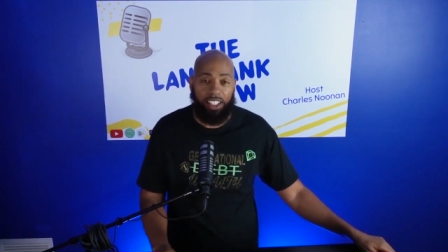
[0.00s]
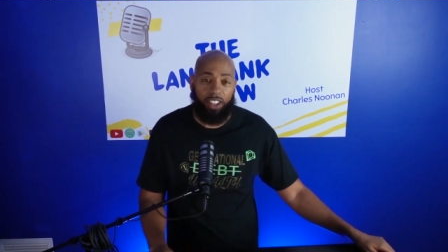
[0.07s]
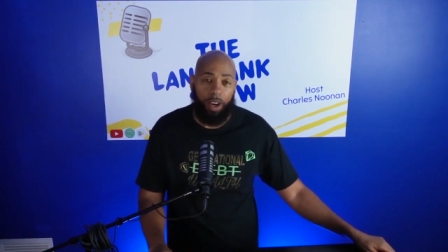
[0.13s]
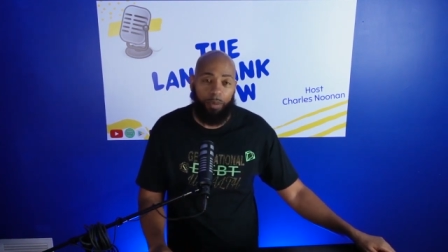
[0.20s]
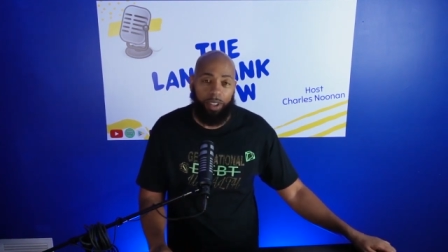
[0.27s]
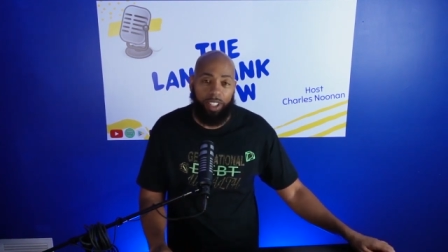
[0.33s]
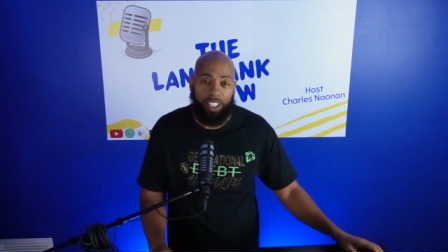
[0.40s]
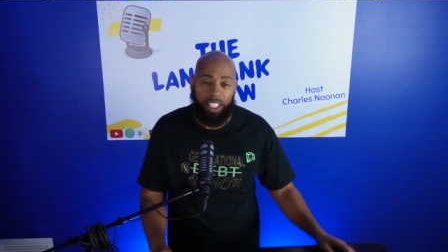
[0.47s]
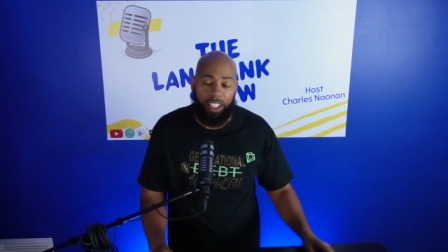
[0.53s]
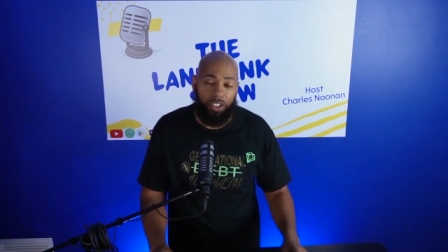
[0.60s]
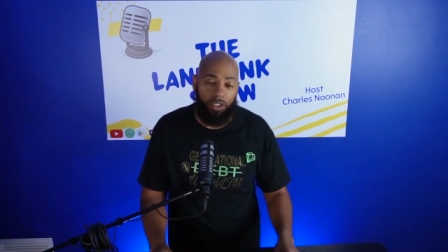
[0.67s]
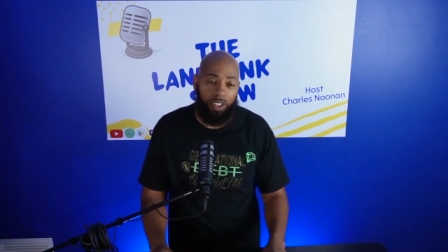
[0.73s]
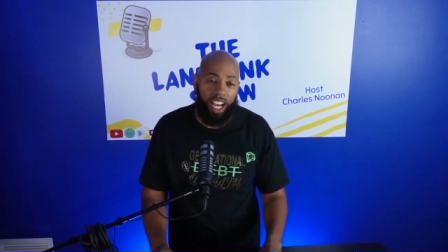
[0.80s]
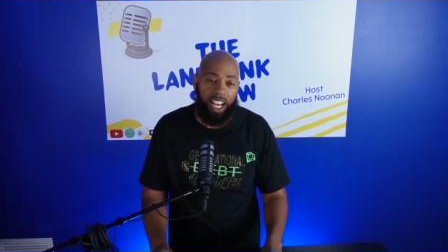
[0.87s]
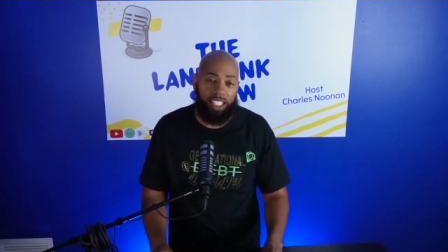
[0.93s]
so I'm going to teach
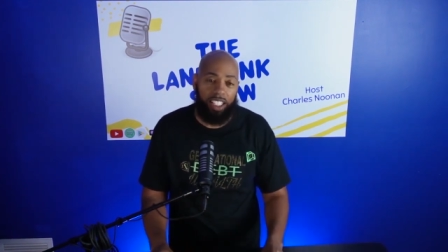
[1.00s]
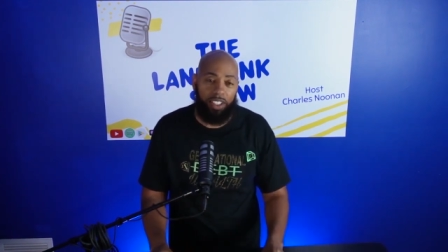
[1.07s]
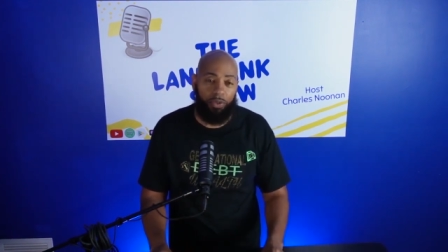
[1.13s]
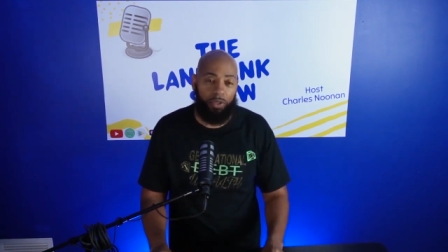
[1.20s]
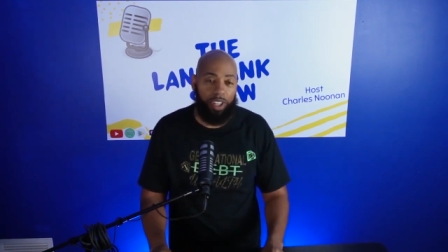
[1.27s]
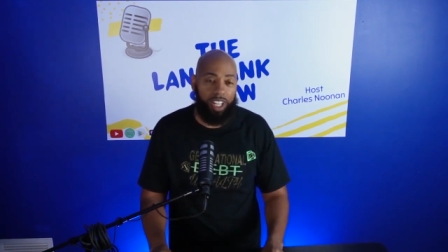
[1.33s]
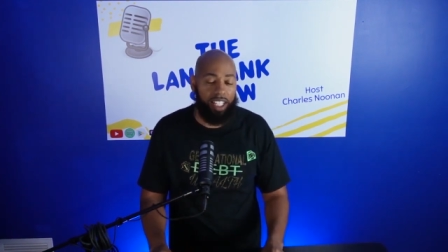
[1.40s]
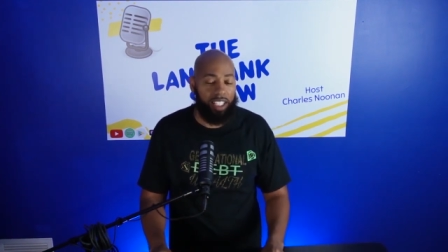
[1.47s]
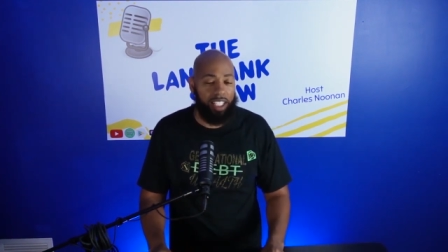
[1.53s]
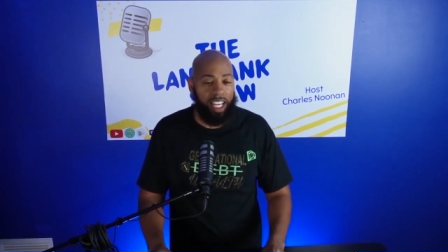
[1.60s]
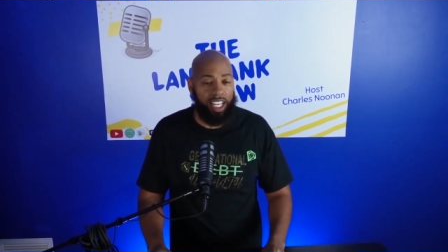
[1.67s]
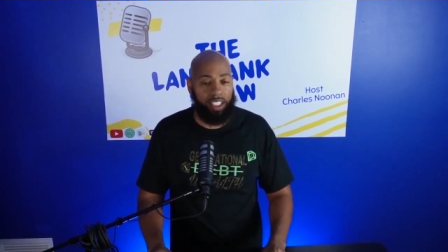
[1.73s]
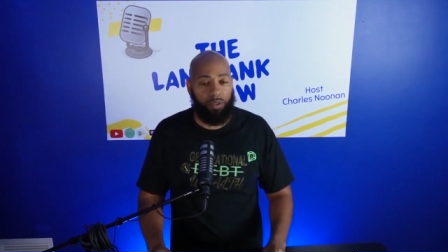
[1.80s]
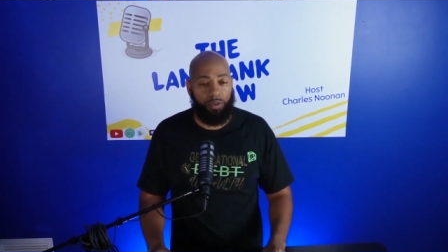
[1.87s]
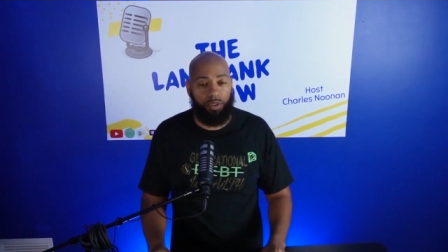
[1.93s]
you guys free
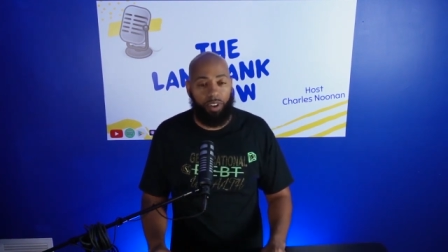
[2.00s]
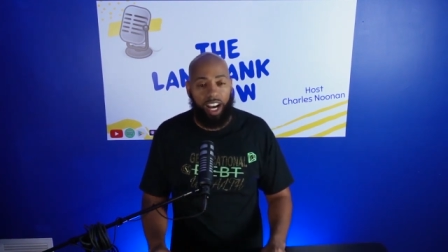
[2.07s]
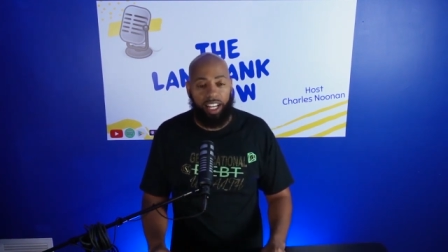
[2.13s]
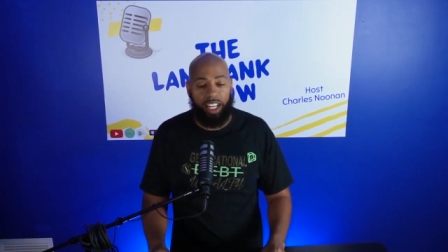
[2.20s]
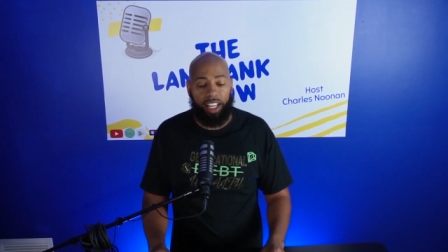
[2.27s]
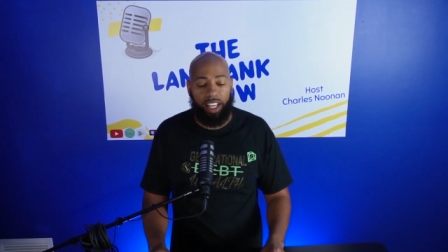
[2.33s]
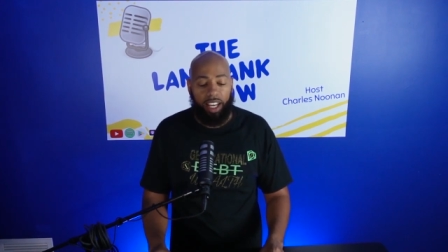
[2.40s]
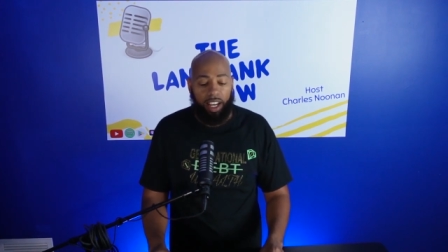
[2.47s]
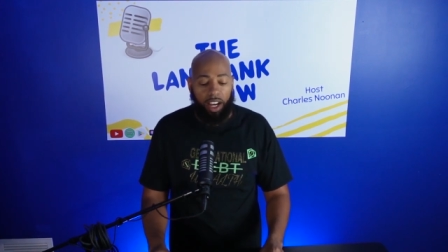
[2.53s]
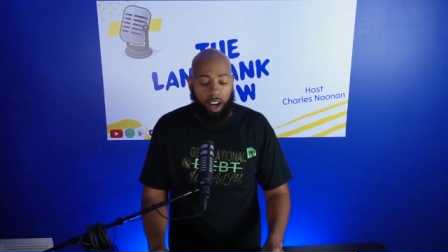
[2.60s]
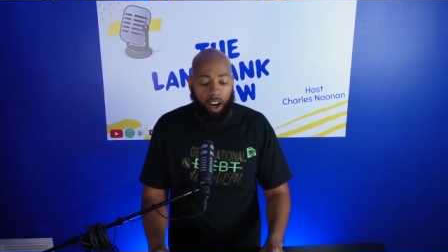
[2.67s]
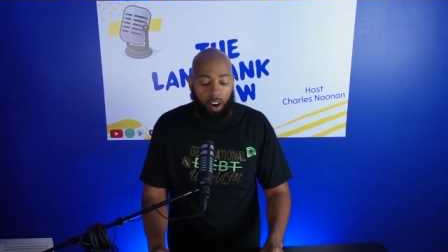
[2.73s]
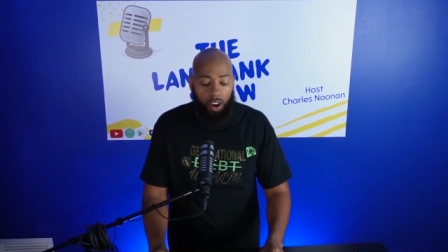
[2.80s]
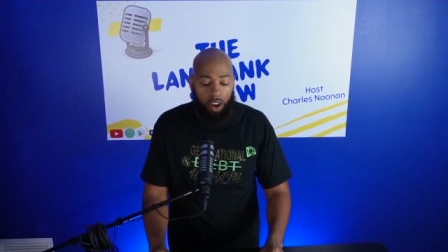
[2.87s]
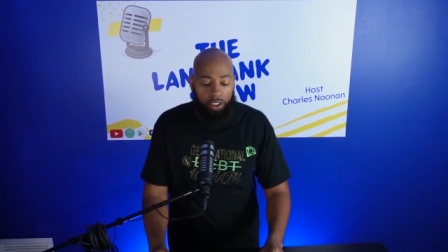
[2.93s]
education Friday
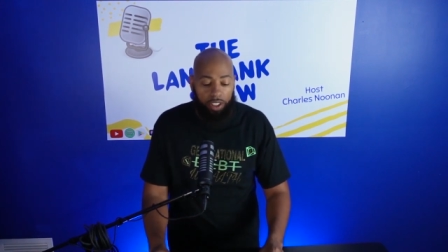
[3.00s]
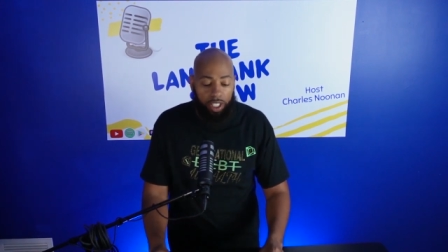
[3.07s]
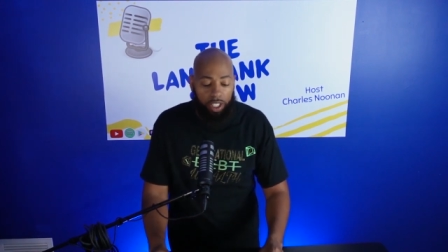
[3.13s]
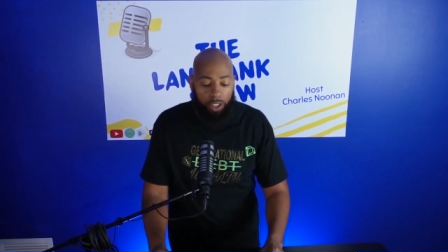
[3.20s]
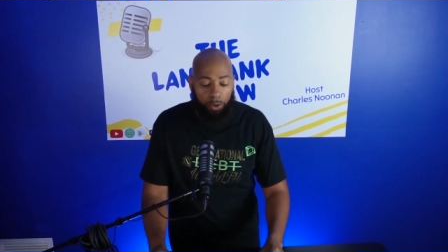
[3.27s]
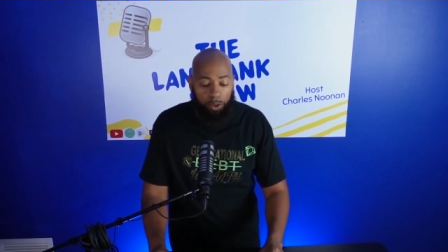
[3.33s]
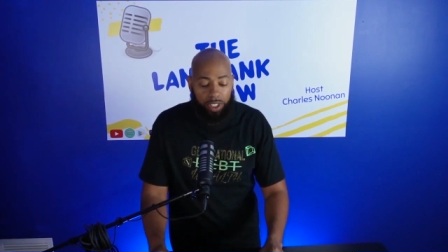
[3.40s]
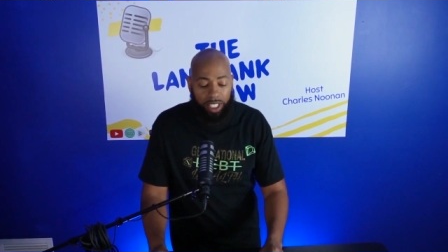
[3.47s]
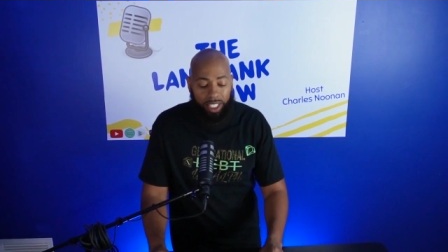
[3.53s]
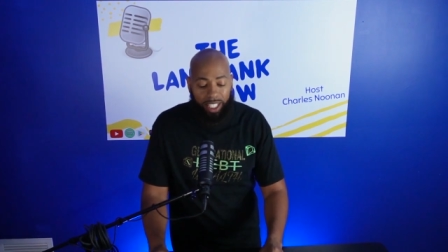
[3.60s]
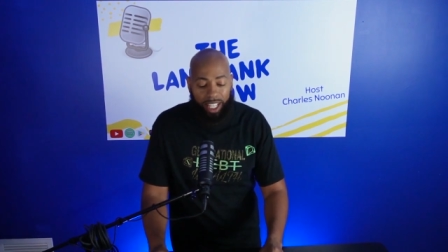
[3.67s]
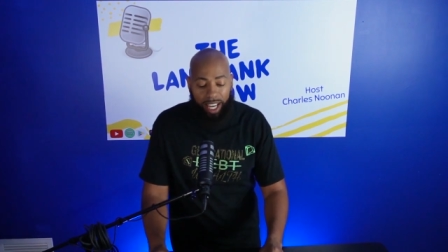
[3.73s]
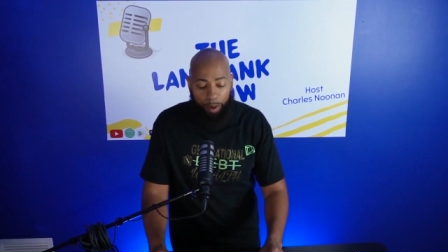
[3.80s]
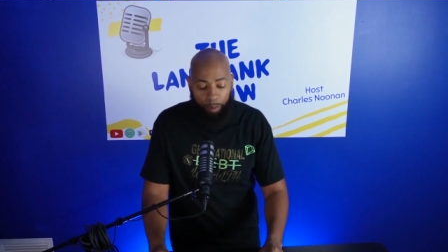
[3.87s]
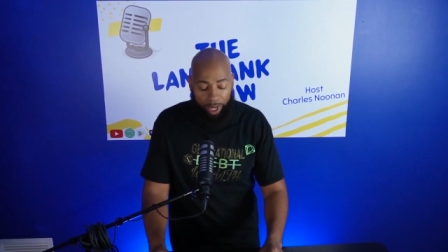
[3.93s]
on the Houston
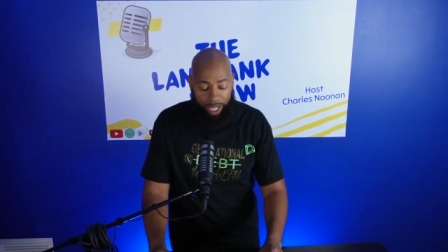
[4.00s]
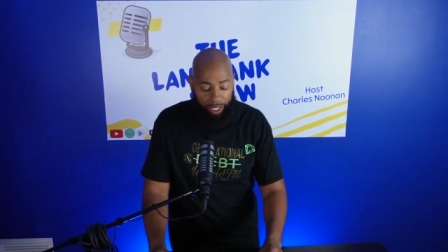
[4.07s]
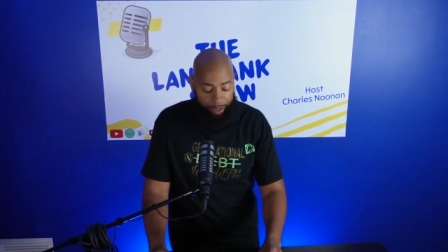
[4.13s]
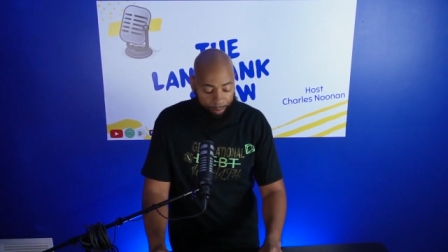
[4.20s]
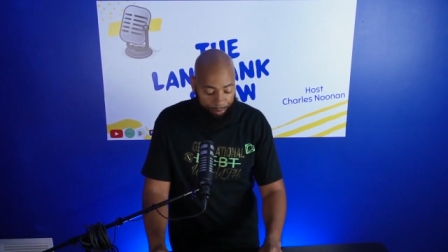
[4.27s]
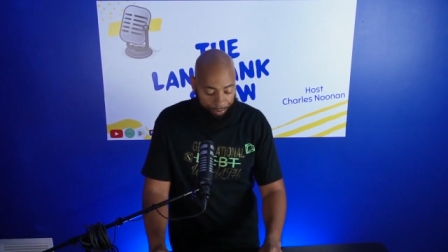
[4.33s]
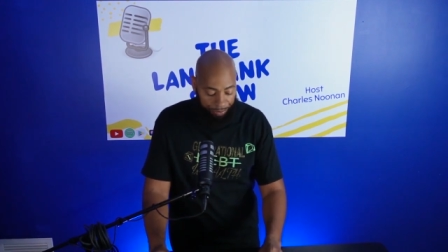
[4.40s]
Land Bank.